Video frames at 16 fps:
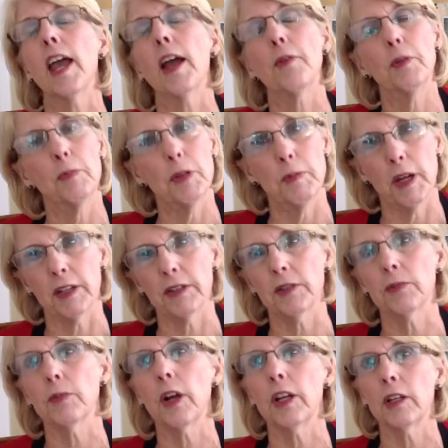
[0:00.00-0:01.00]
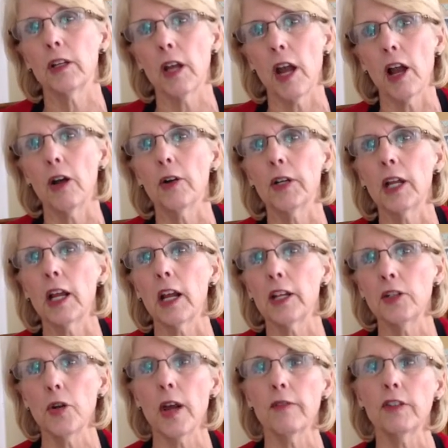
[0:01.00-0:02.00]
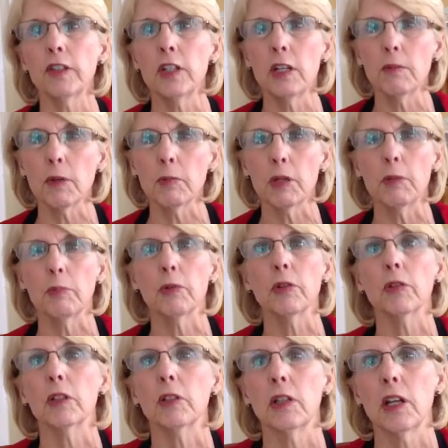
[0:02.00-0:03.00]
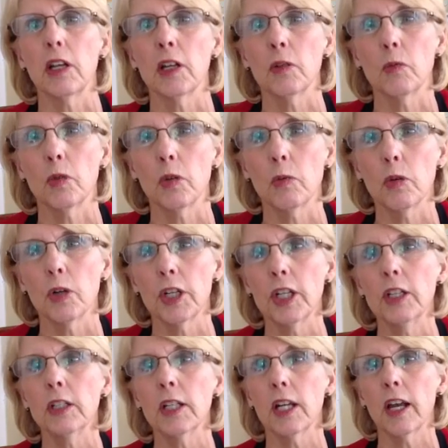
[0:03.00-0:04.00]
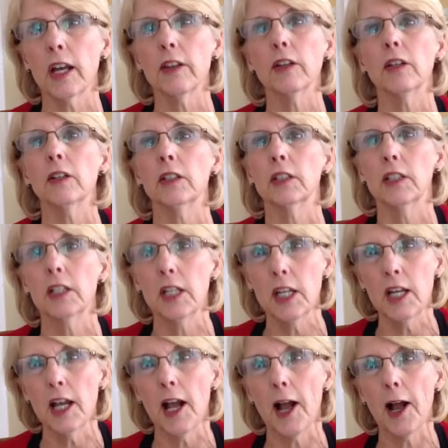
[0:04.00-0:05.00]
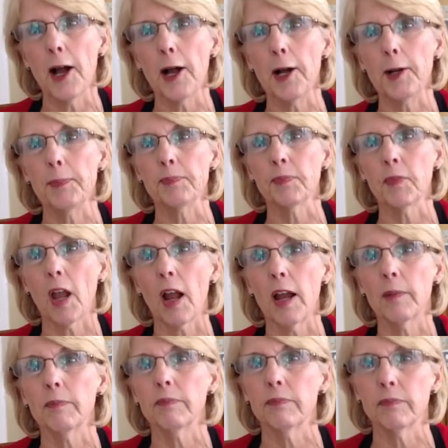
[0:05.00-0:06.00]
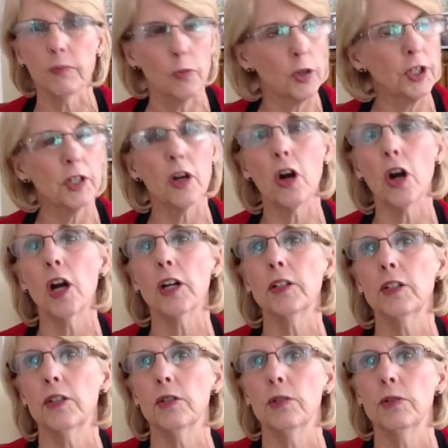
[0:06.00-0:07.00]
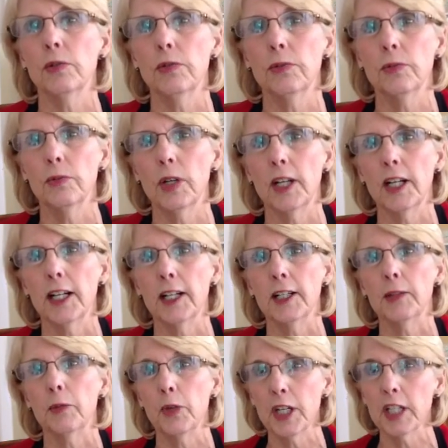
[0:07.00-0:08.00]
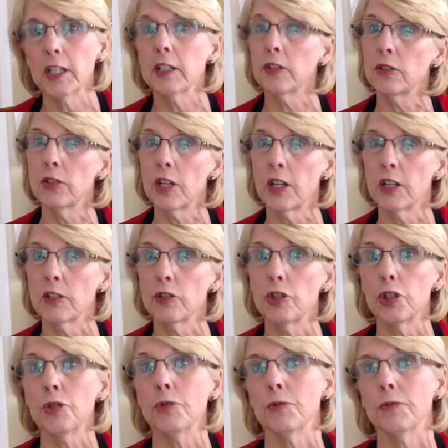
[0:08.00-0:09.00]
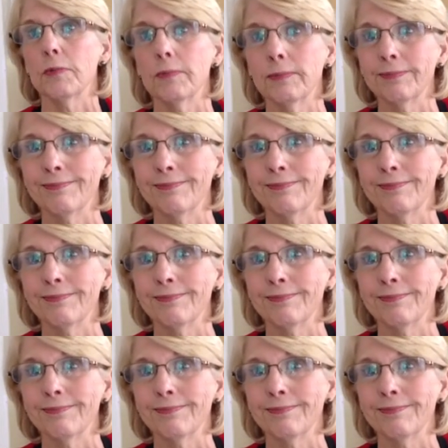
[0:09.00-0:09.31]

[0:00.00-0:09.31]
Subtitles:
That would be best right now. And I do have a team of people, and we're working together, and I'm working hard to win in June.